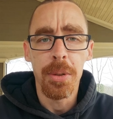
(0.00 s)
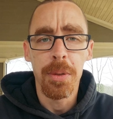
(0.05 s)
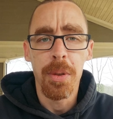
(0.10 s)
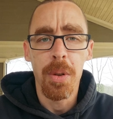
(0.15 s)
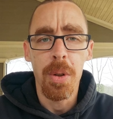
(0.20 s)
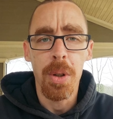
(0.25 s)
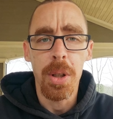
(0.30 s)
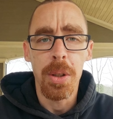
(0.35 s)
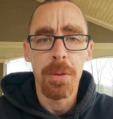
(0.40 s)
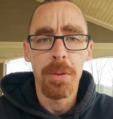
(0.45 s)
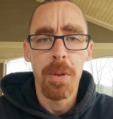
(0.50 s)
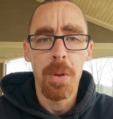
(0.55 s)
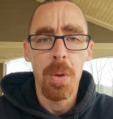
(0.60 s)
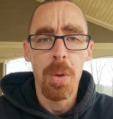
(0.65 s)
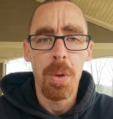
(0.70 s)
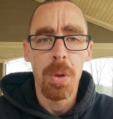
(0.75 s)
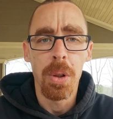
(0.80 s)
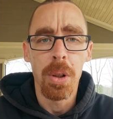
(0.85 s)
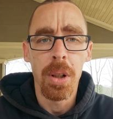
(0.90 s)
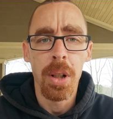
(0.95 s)

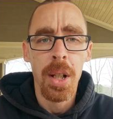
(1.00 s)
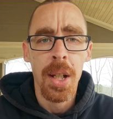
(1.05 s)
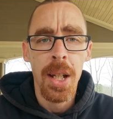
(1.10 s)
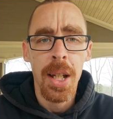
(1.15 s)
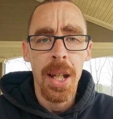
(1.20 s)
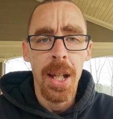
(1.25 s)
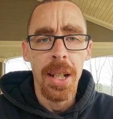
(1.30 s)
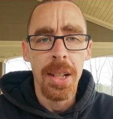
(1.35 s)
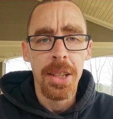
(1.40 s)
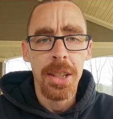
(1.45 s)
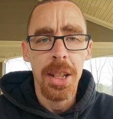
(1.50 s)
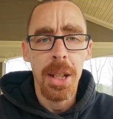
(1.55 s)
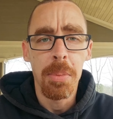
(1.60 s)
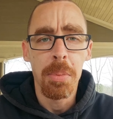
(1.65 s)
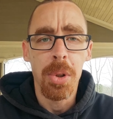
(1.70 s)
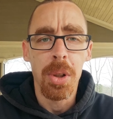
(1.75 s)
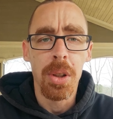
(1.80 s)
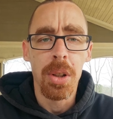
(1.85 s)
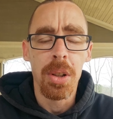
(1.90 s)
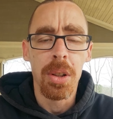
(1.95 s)
44 and
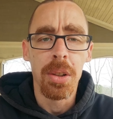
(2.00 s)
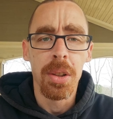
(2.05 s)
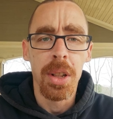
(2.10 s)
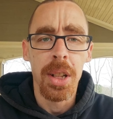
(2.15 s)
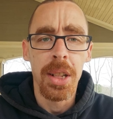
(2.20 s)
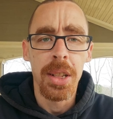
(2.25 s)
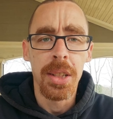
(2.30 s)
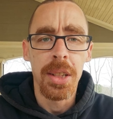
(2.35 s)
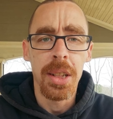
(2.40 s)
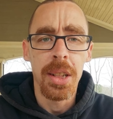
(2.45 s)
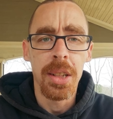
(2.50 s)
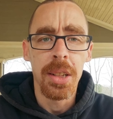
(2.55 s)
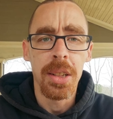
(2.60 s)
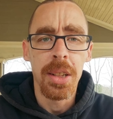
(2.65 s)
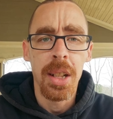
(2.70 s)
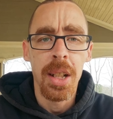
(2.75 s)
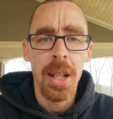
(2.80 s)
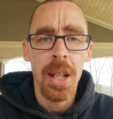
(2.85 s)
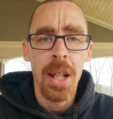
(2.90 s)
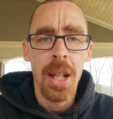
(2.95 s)
similar lenses